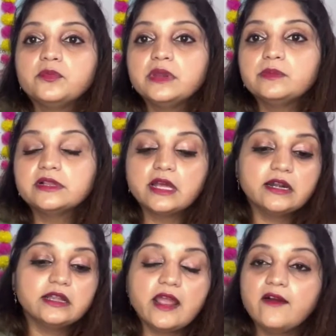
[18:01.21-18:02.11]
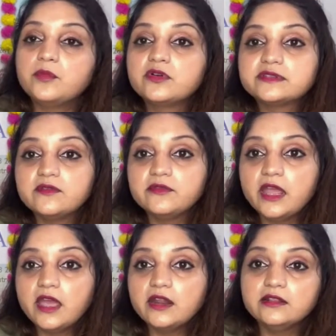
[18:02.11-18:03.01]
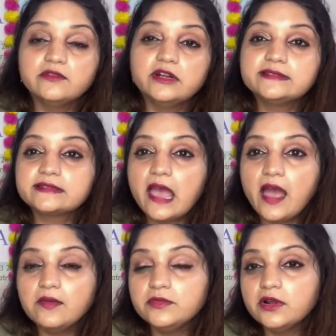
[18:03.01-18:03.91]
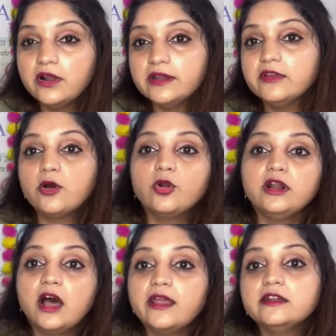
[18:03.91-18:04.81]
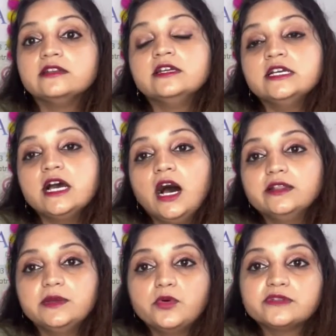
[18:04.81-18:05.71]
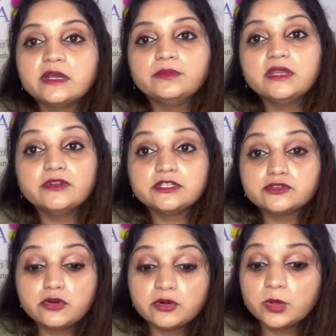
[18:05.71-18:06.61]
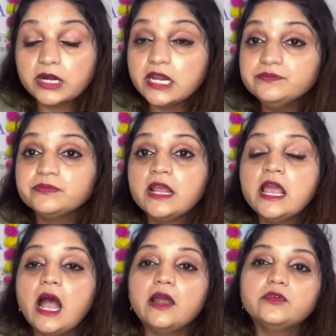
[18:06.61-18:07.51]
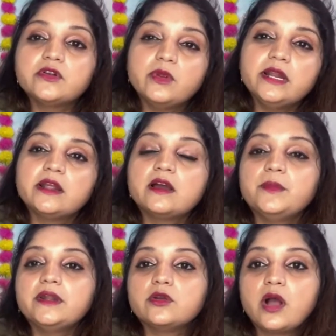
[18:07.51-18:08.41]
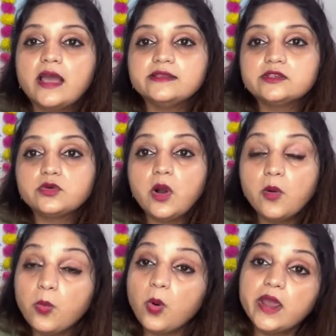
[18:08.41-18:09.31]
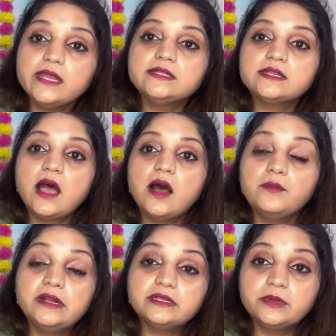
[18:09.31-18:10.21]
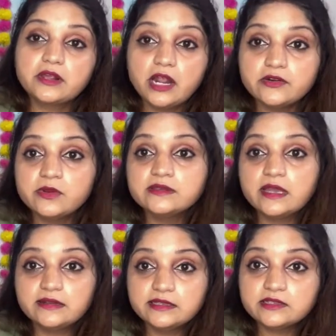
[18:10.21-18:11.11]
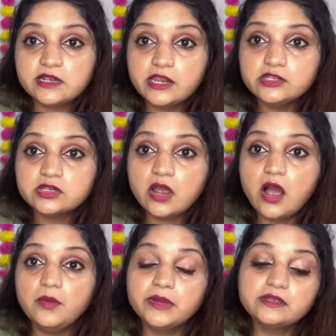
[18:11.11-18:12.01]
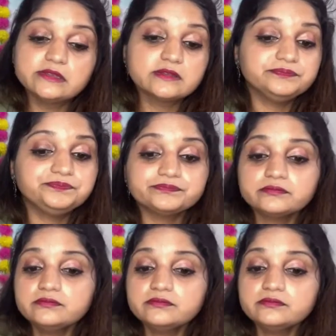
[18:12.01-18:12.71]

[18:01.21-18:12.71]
few people that they have booked somewhere and they were scammed, or even online they booked something which is not working. I would really recommend you guys to avoid multiple countries at this stage because